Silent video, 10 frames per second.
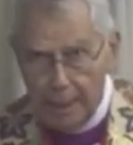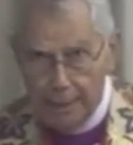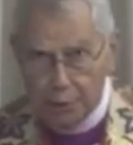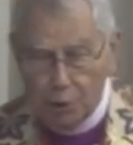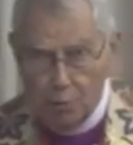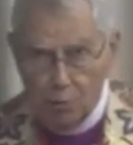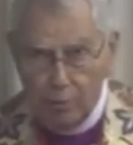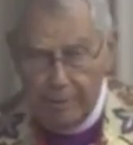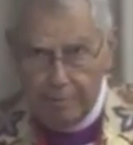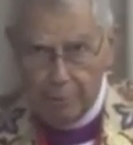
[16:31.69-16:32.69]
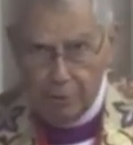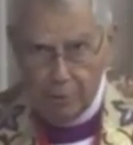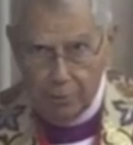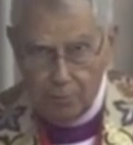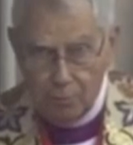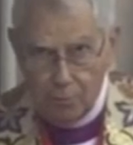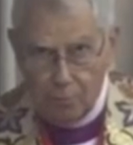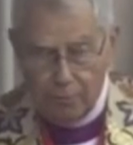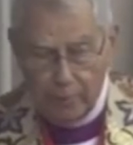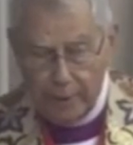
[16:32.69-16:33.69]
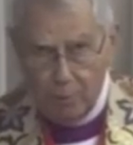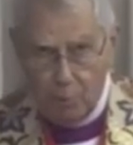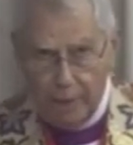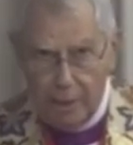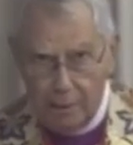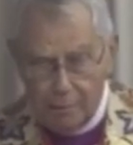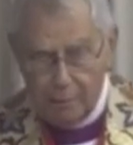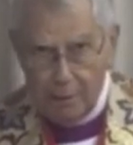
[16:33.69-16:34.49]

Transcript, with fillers: I so remember very well